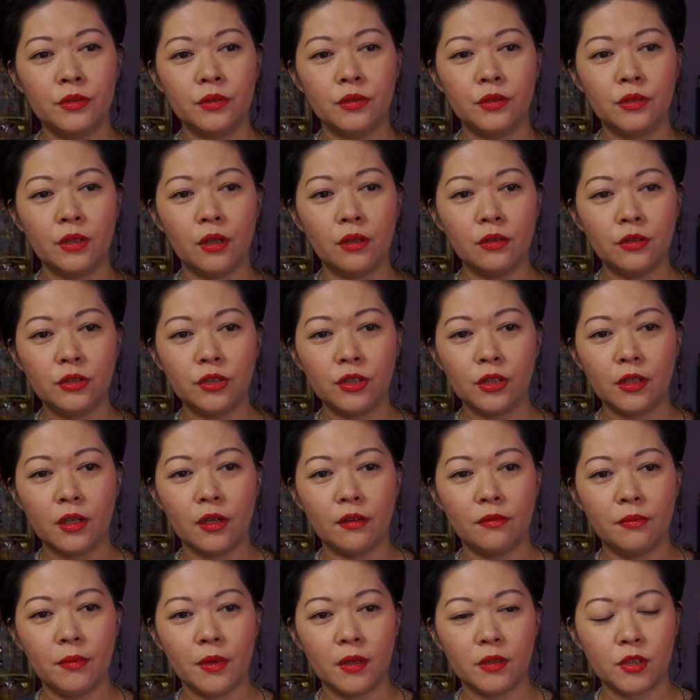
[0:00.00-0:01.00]
So she
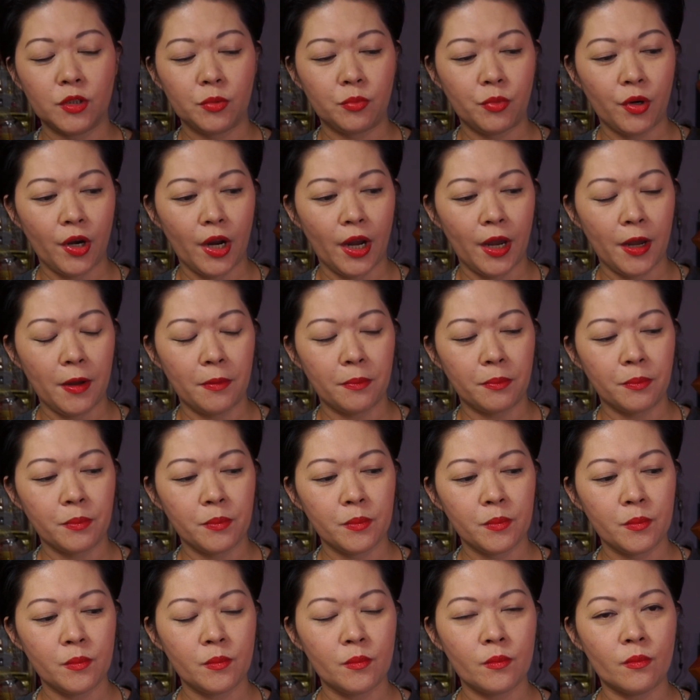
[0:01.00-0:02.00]
gave me a spray,
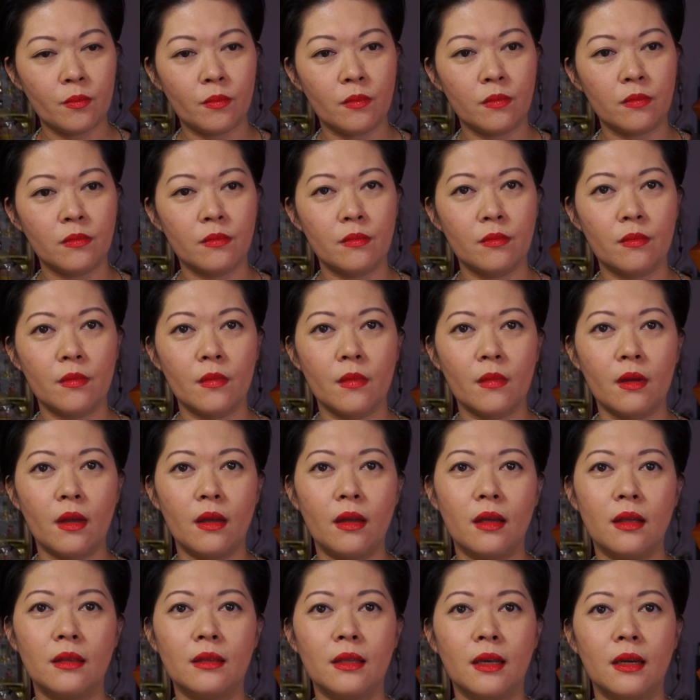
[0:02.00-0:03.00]

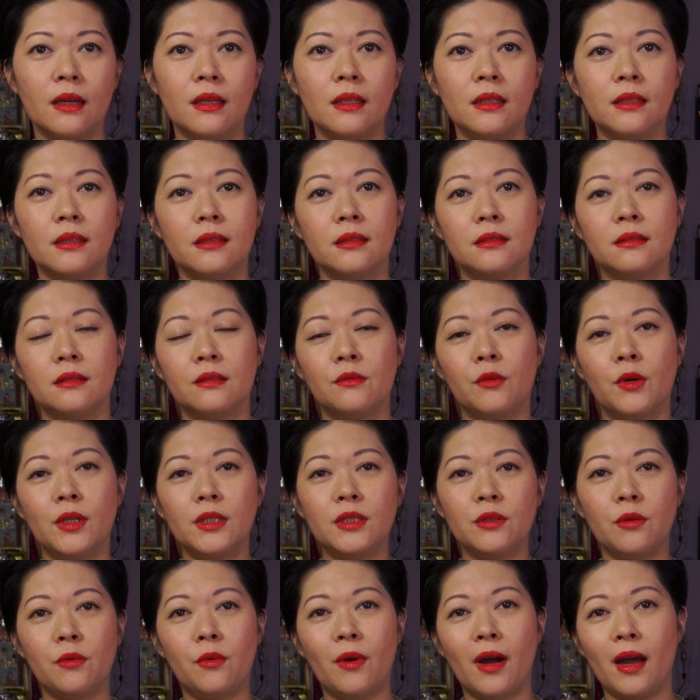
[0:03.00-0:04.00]
and then
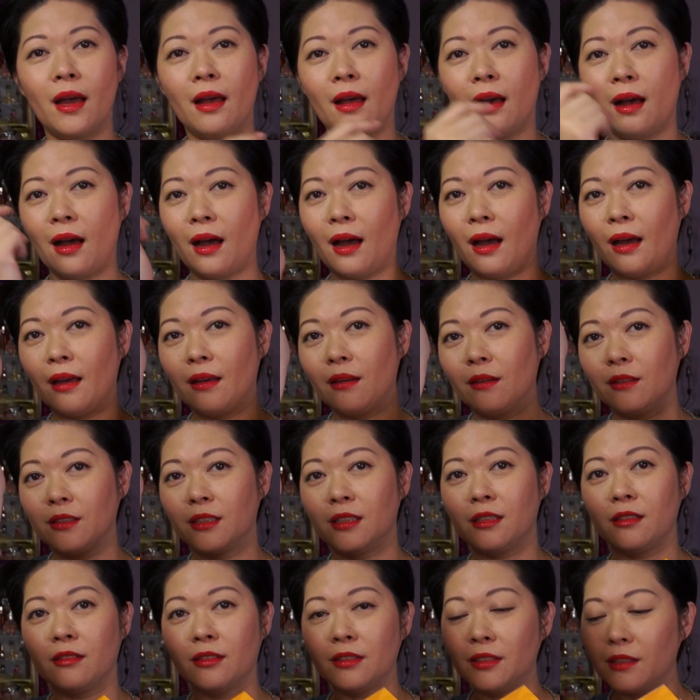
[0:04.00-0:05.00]
once in a while I'll
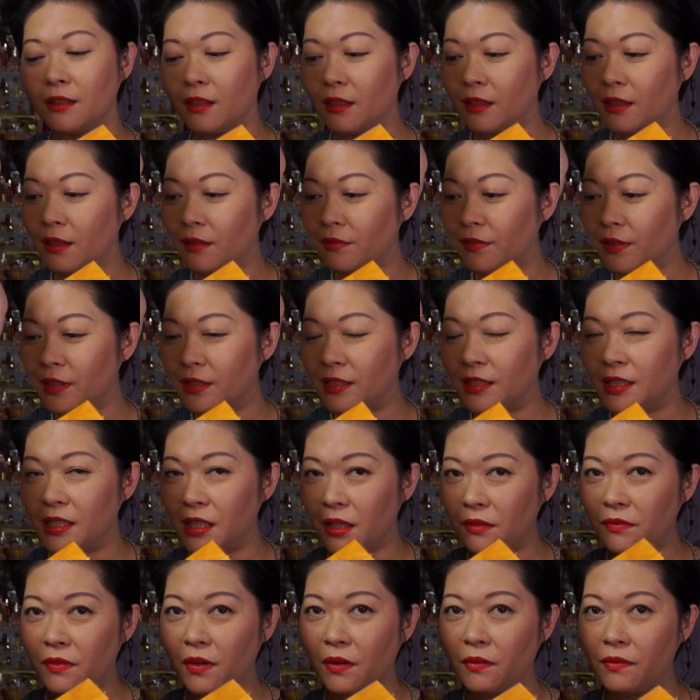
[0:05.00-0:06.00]
still give a
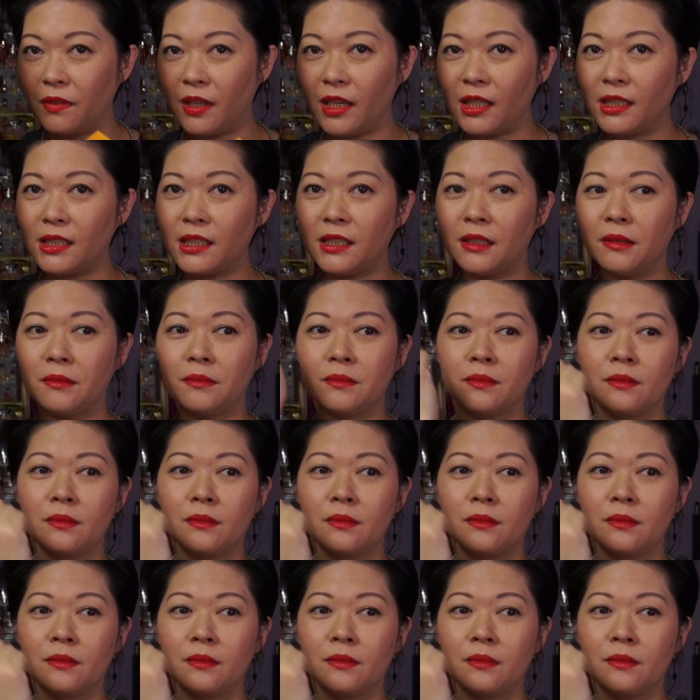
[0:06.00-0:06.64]
sniff of this.